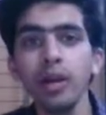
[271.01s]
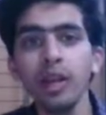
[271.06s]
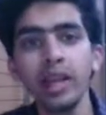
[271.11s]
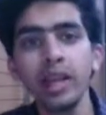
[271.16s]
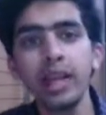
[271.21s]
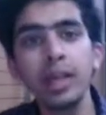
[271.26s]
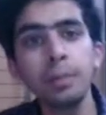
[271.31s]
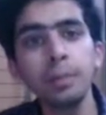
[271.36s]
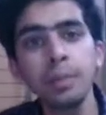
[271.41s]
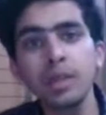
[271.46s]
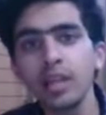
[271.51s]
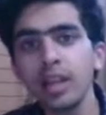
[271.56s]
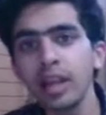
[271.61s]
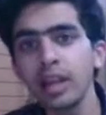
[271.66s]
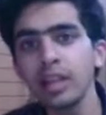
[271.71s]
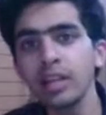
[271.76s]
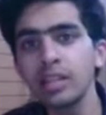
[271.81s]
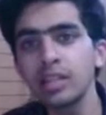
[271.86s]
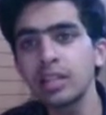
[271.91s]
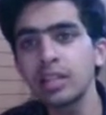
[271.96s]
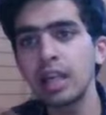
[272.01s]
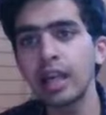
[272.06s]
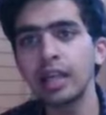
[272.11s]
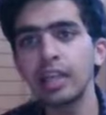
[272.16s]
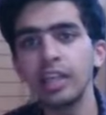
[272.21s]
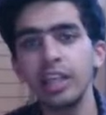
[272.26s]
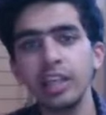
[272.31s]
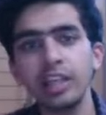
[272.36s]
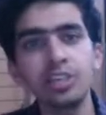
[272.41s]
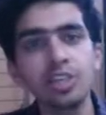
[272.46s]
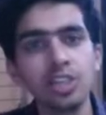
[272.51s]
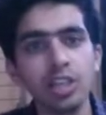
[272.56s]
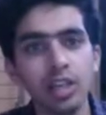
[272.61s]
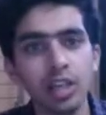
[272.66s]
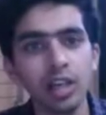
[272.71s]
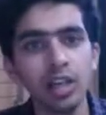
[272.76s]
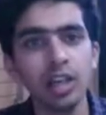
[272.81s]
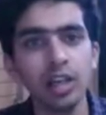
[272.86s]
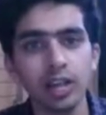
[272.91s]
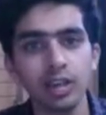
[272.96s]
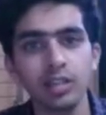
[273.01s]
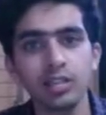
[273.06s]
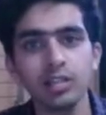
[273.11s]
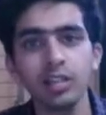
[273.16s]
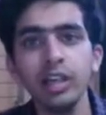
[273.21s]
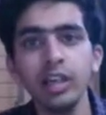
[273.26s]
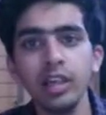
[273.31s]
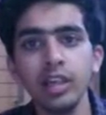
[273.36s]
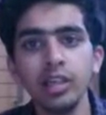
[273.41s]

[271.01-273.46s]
APIs like HAL has.